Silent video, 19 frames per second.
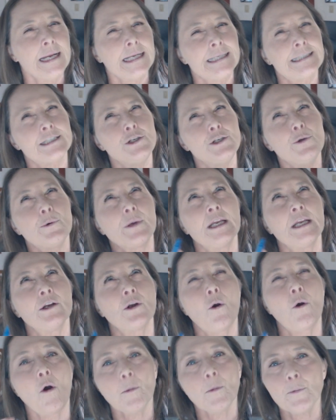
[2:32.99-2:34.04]
You can
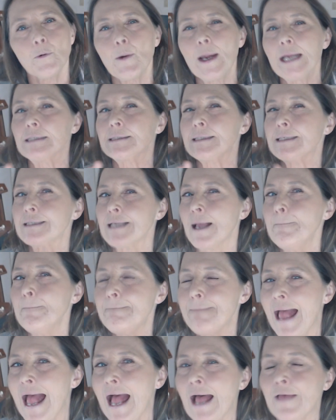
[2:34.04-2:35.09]
incorporate some
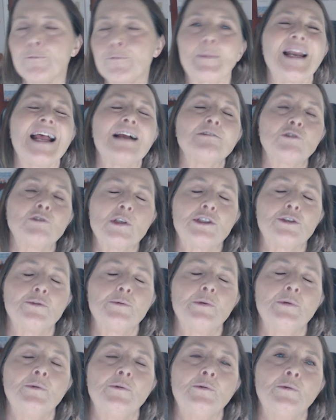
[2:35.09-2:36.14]
math, but actually
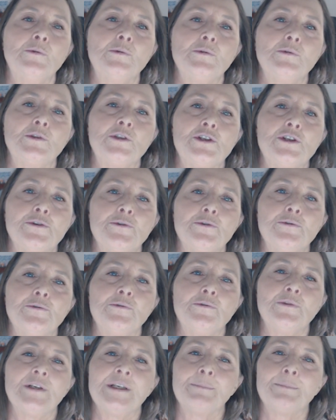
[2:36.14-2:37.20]

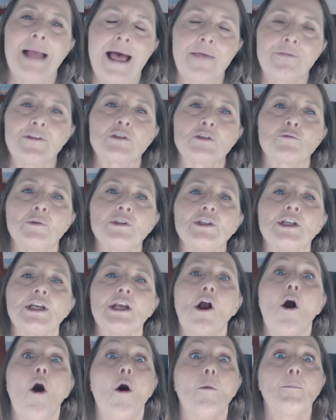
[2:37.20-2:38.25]
to math is really
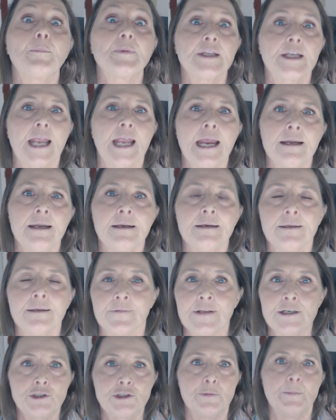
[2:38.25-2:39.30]
complicated
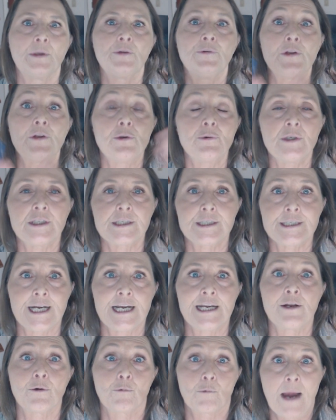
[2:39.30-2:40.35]
unless you build the unit
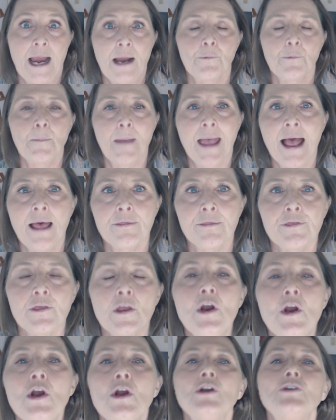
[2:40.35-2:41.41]
study around math
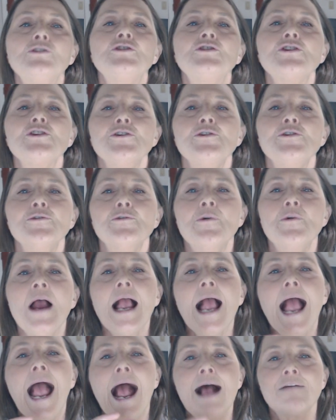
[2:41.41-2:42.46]
to
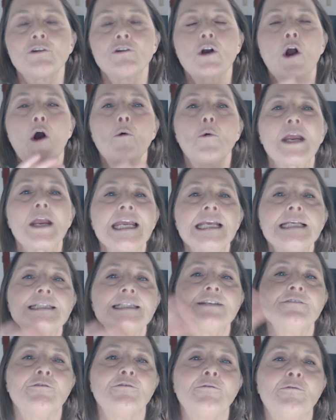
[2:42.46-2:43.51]
have a
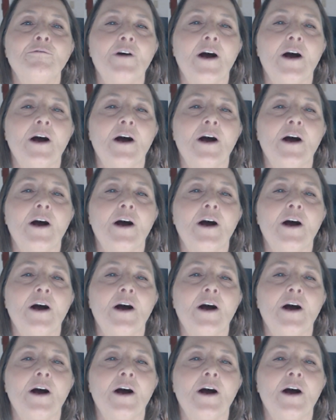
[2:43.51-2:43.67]
cohesive